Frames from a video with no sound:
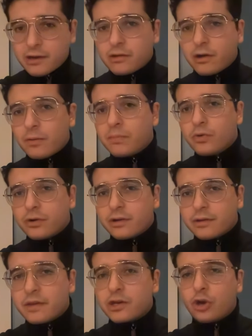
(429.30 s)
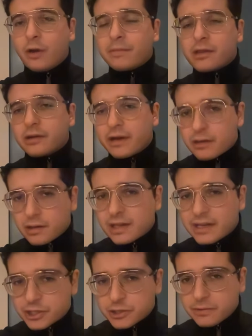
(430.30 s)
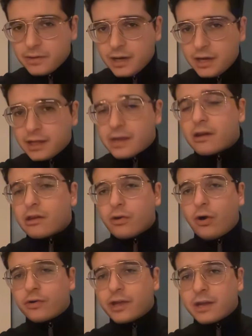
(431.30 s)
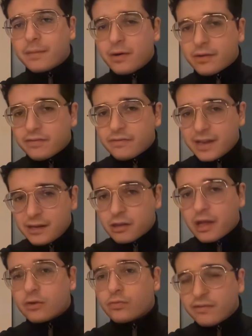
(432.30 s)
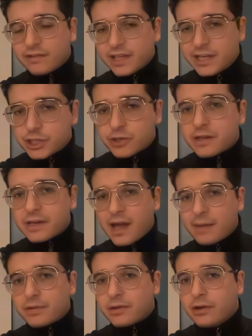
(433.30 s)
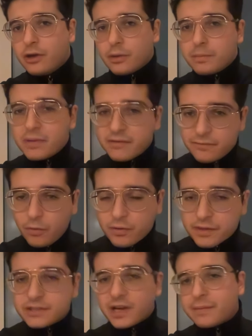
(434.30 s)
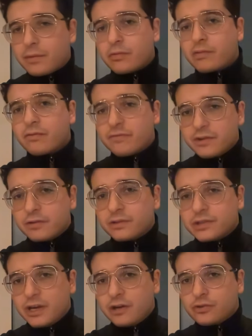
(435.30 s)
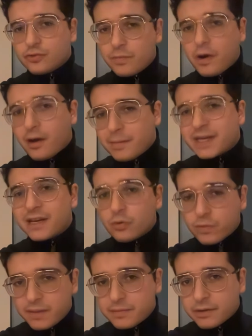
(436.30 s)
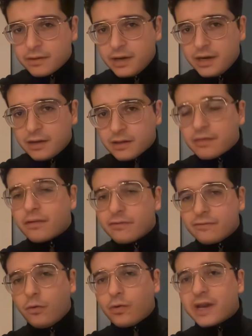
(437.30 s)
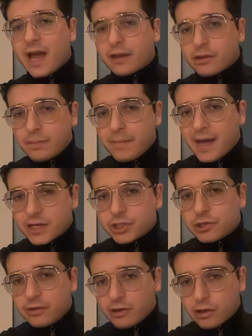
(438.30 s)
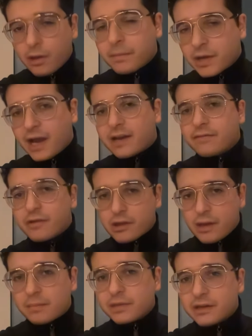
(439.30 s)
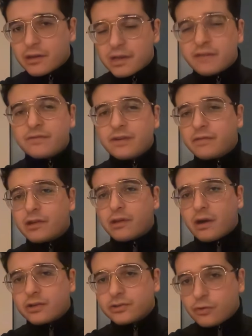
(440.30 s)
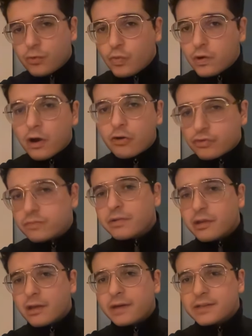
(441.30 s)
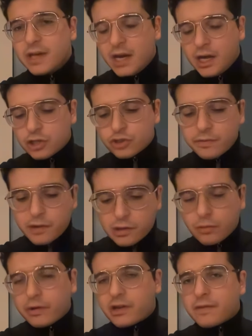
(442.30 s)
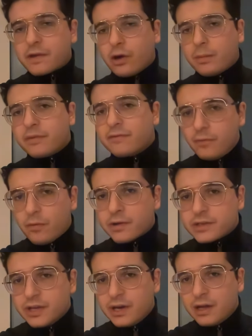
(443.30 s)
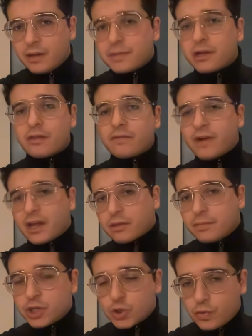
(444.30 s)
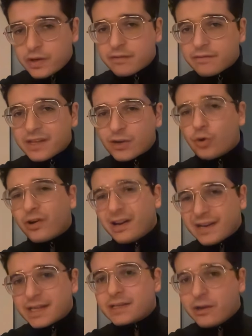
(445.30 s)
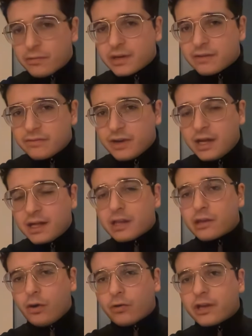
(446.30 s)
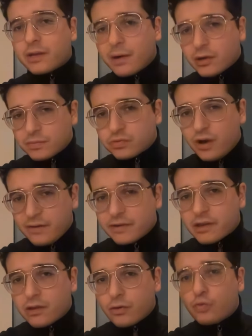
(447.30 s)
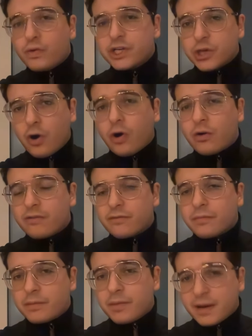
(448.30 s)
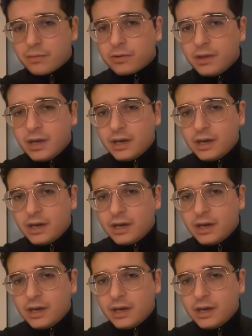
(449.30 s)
is not a book that comes in isolation. It is talking about events and revelation that happened before the time it was revealed to Muhammad in Arabia. Therefore, it has to match some kind of a semblance, even if it's not 100%, to the stories that come before it, because the vast majority of the Quranic narrative is talking about prophets which are from the Bible.